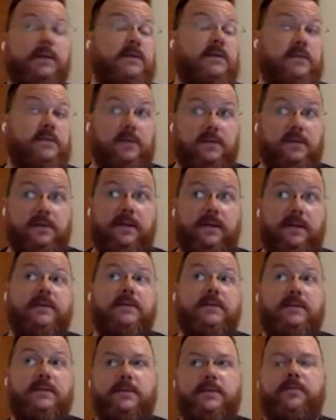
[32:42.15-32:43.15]
It's not a slice,
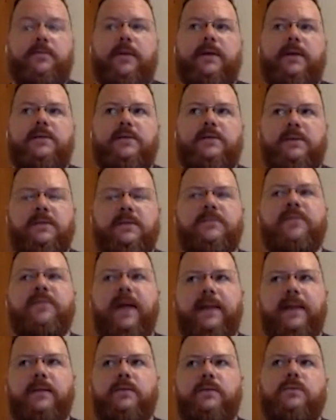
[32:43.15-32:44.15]
it's an array. So this
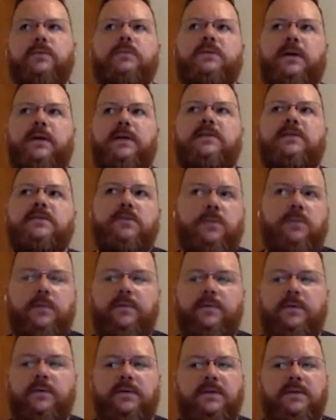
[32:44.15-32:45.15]
value takes
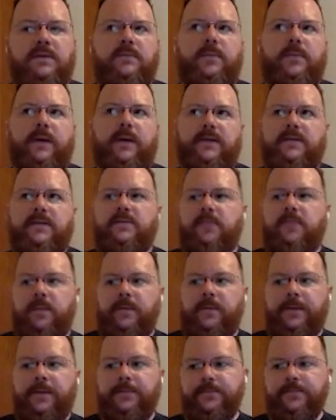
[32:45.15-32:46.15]
256 bytes in
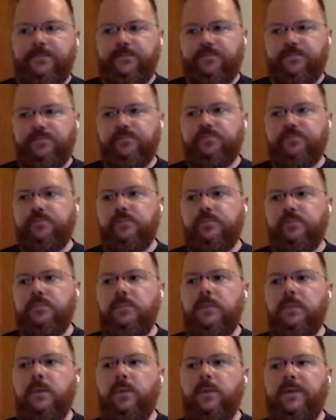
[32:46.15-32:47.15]
memory.
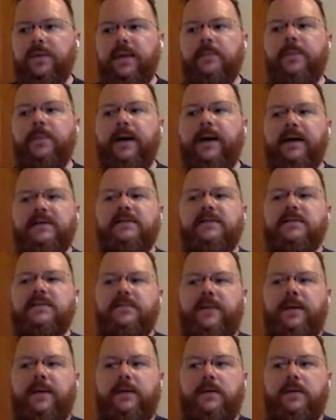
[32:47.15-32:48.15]
We then pass this
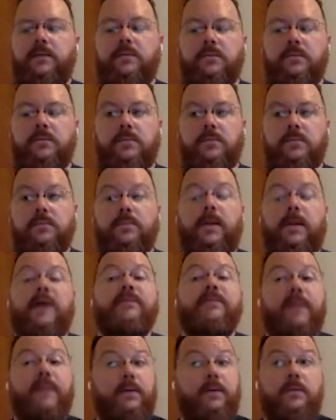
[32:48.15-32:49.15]
value
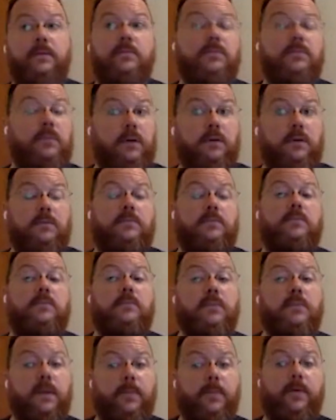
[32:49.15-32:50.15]
by value, not
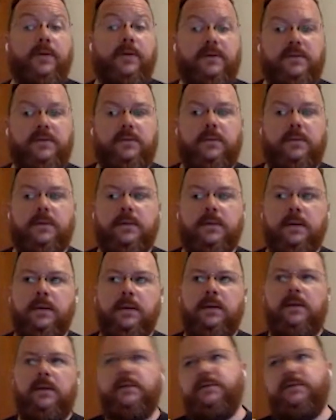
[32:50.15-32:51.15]
appointed to it,
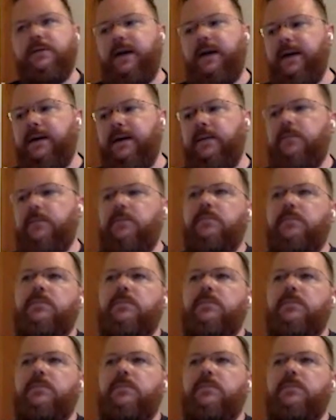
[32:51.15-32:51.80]
to A.